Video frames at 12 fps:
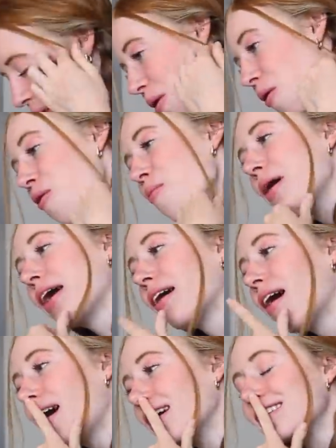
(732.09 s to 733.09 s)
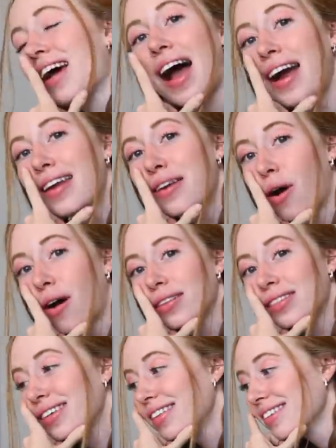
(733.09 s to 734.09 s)
Oh my gosh, I did
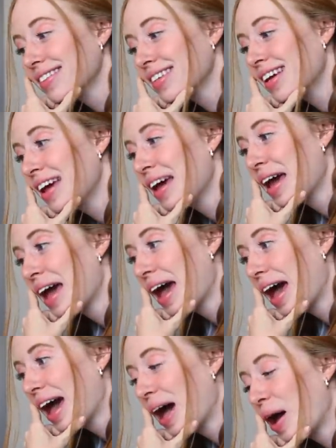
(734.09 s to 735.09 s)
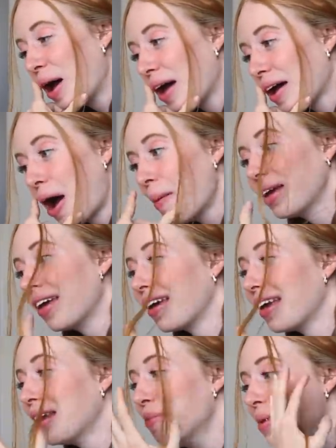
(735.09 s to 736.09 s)
not see this
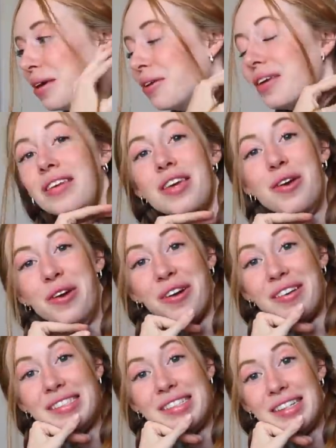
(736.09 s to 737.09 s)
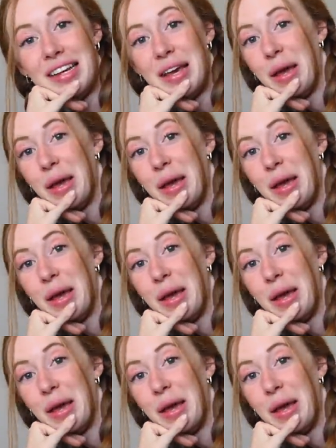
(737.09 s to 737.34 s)
coming in a million years.